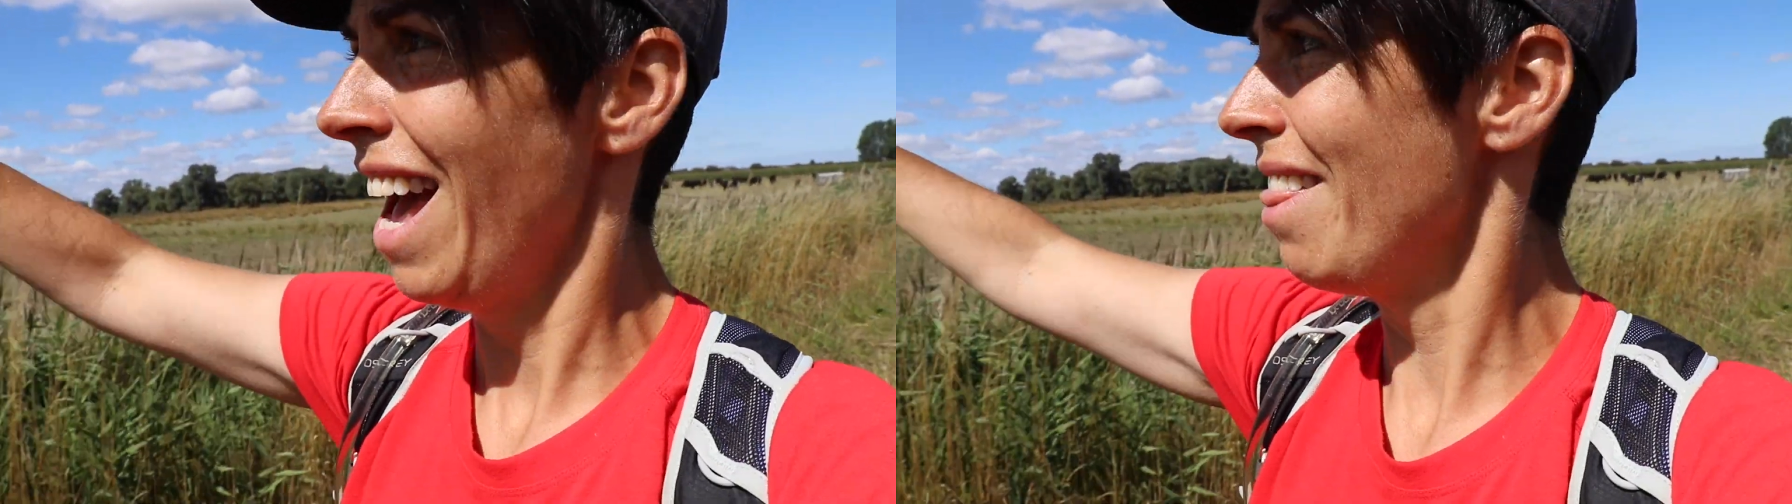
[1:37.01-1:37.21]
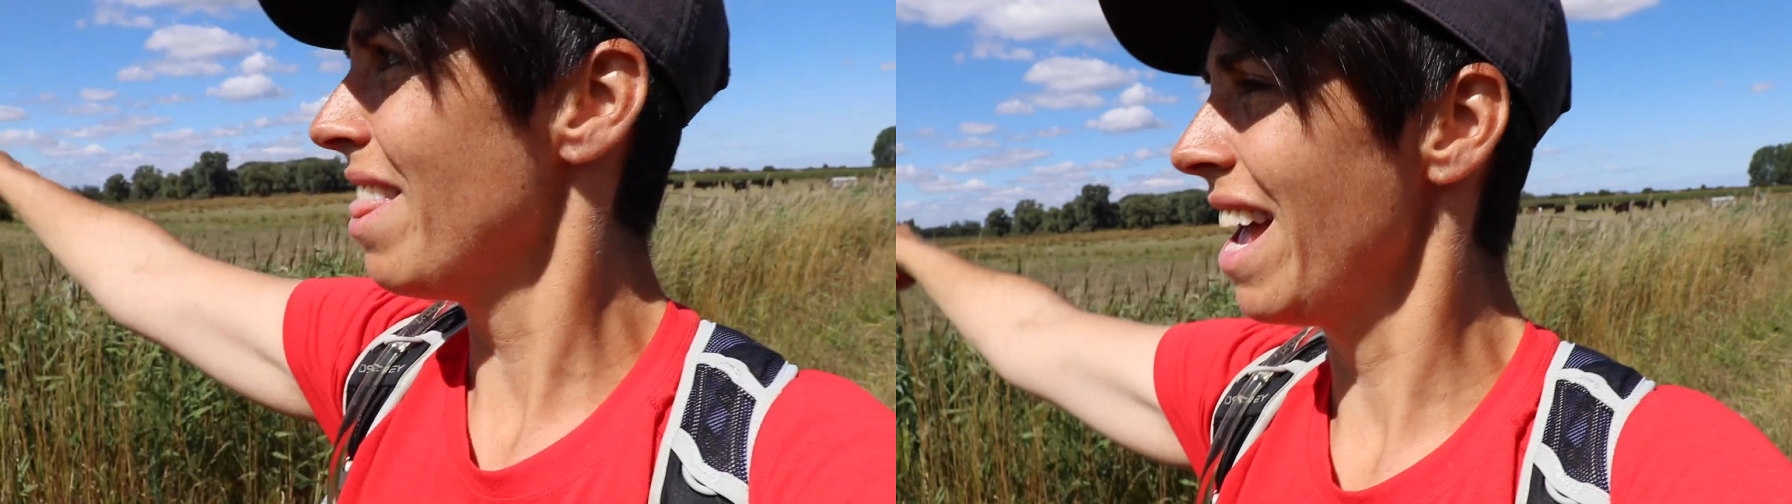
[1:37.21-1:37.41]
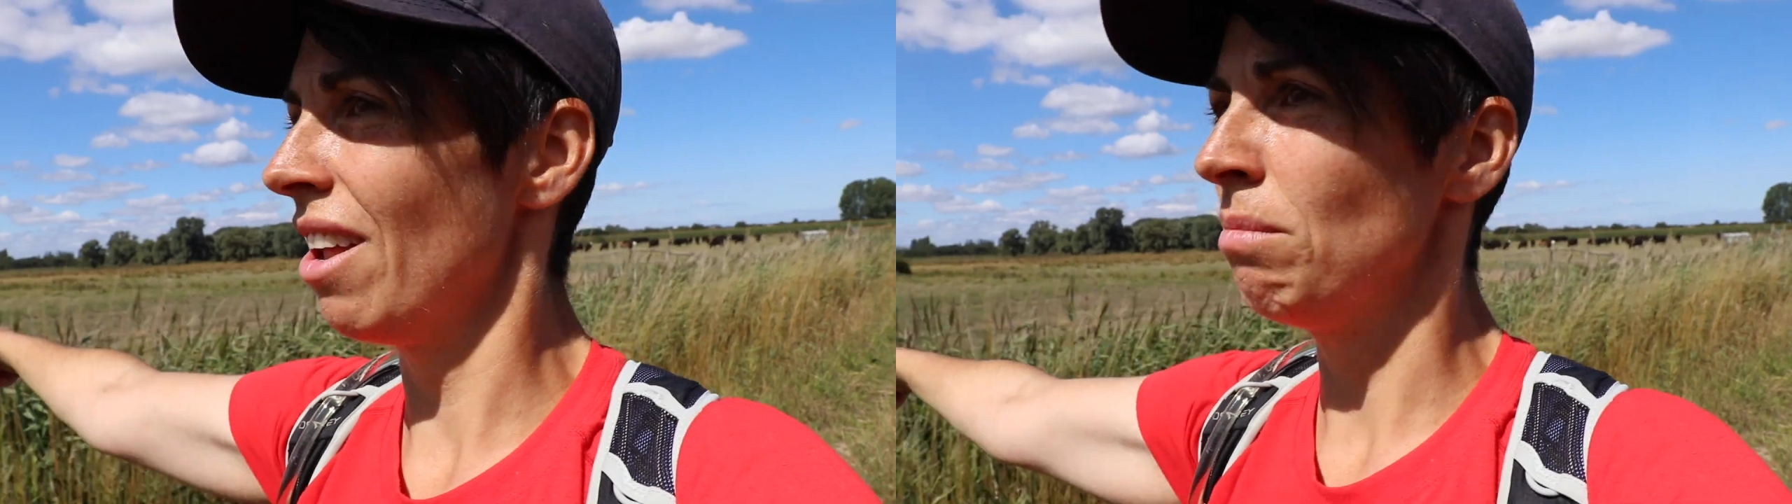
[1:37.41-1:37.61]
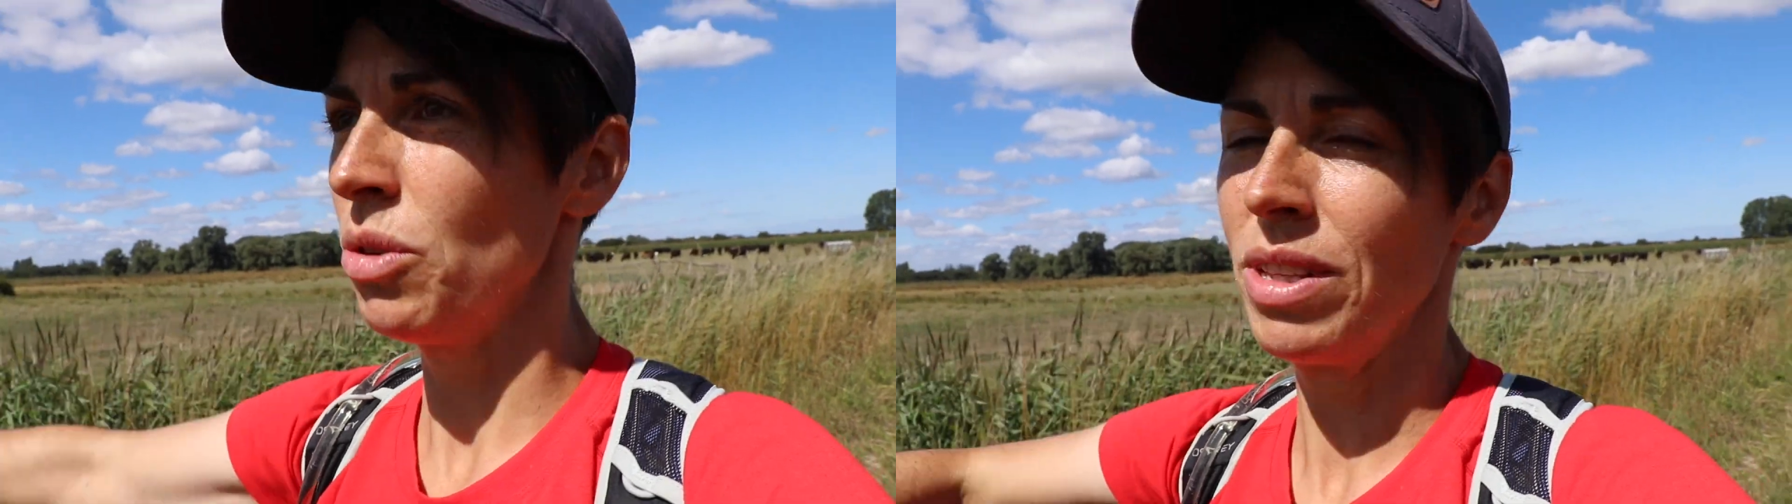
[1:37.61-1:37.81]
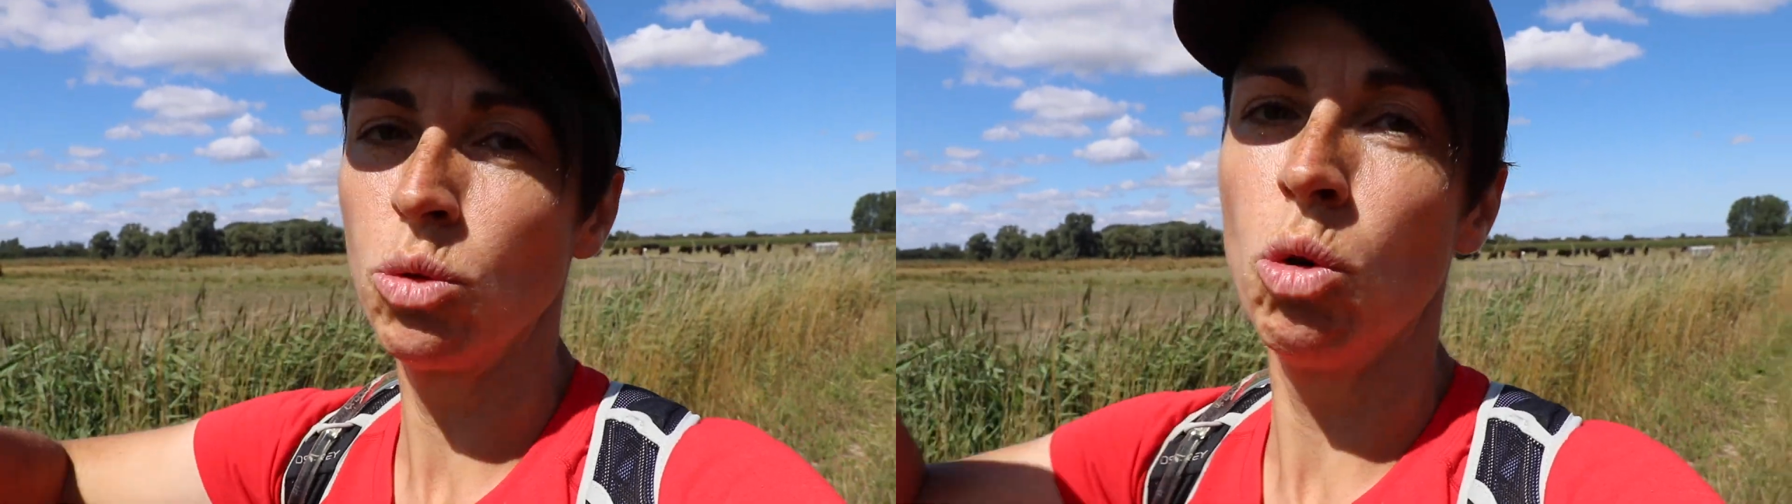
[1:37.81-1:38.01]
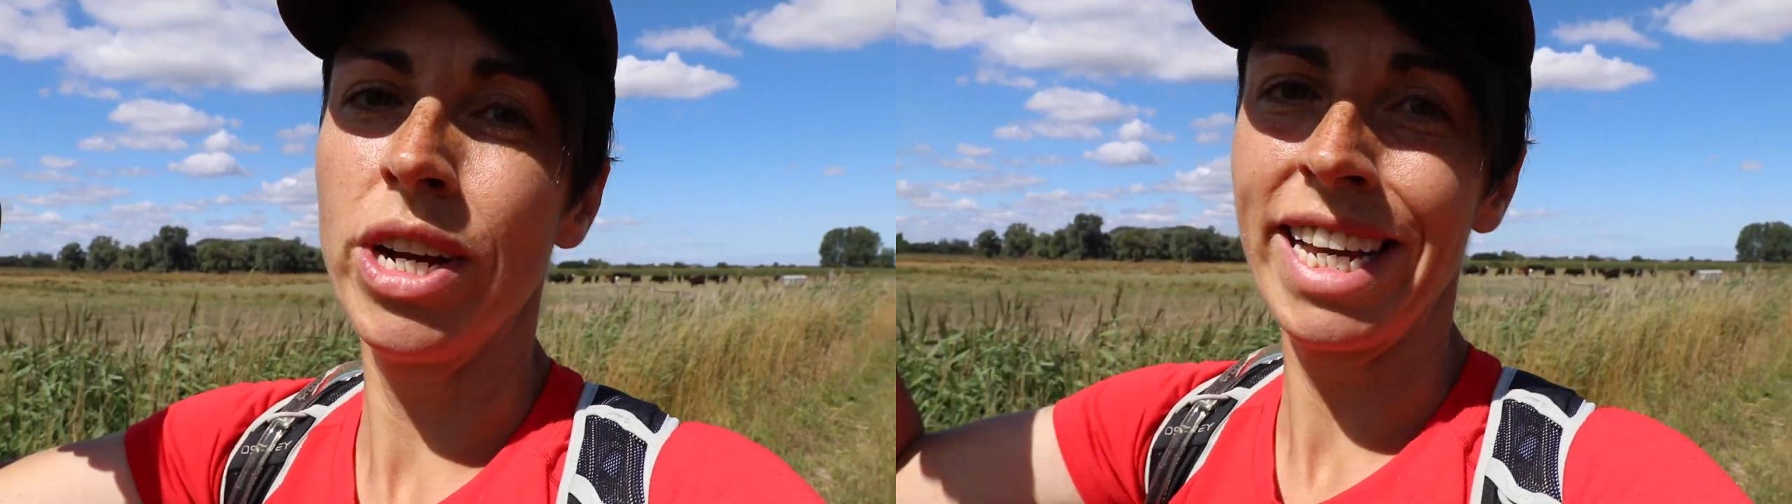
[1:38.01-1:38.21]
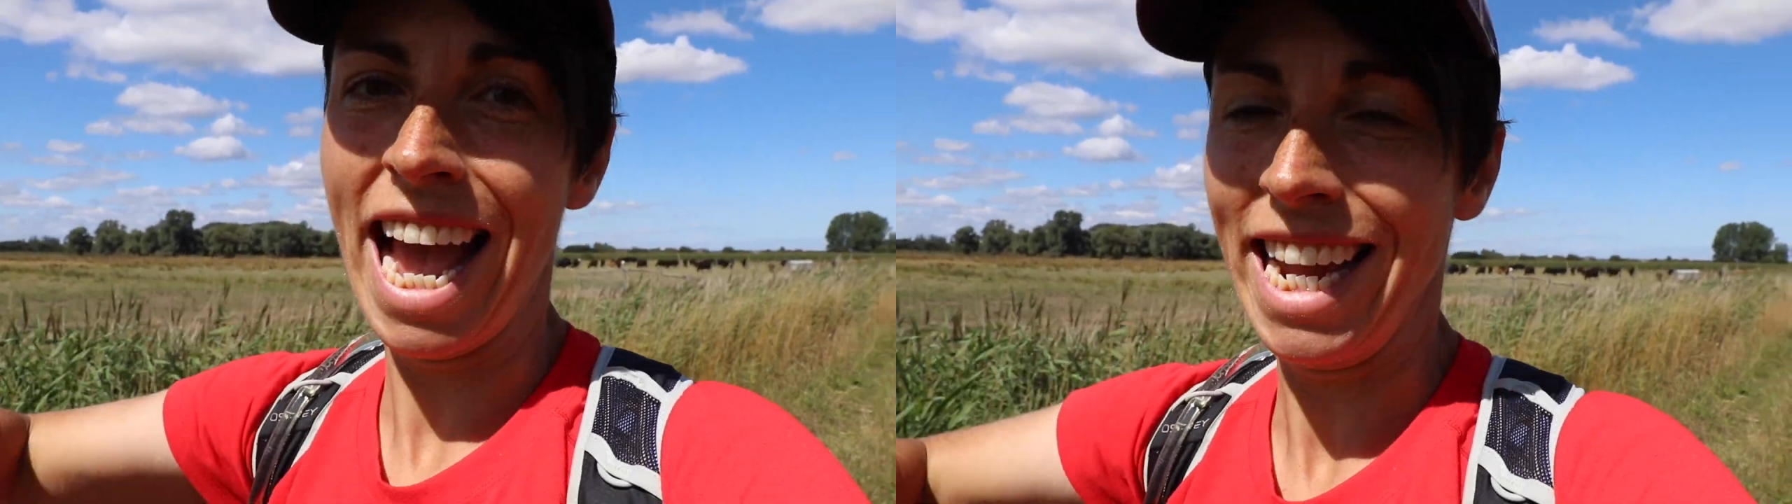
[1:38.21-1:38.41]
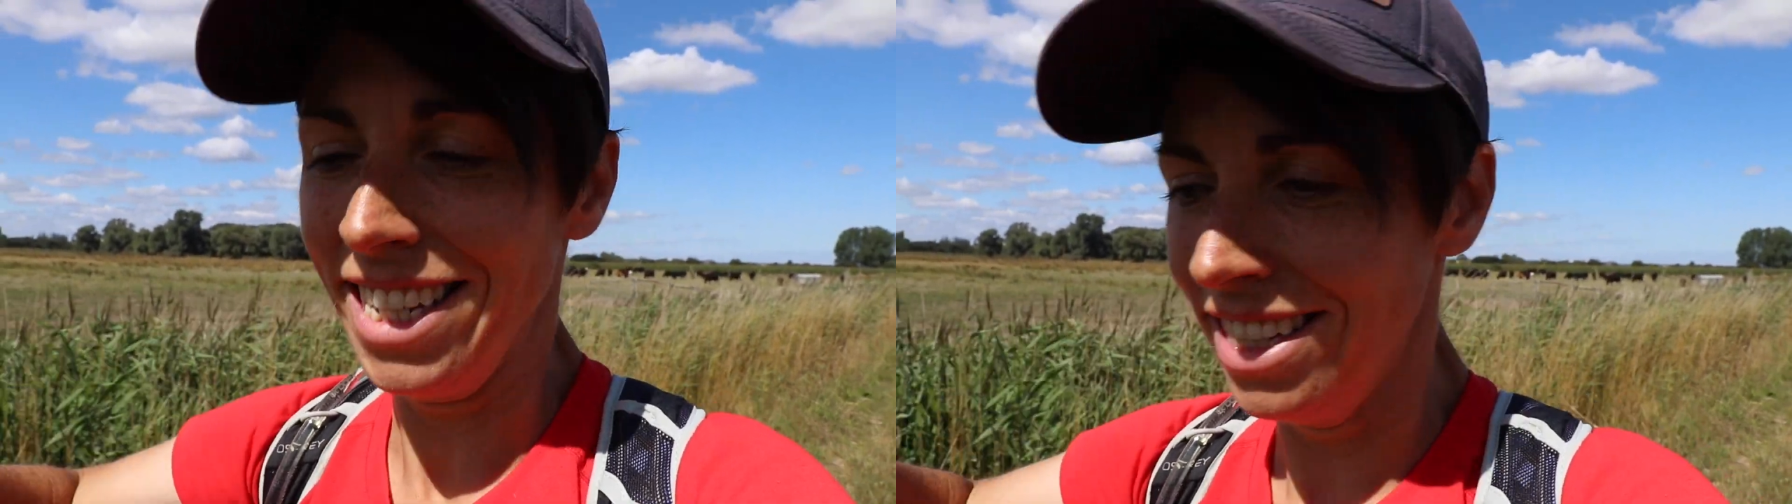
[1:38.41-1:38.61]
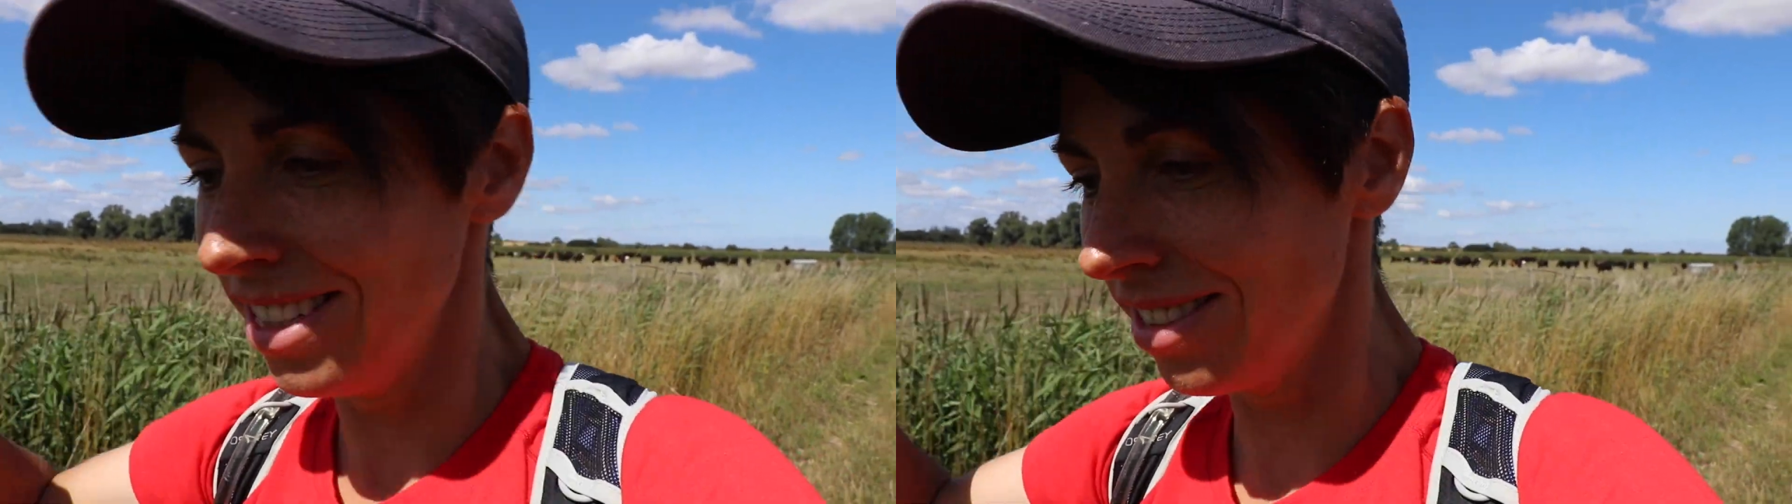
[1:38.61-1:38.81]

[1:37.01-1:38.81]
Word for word: and then I'm doing this walk again.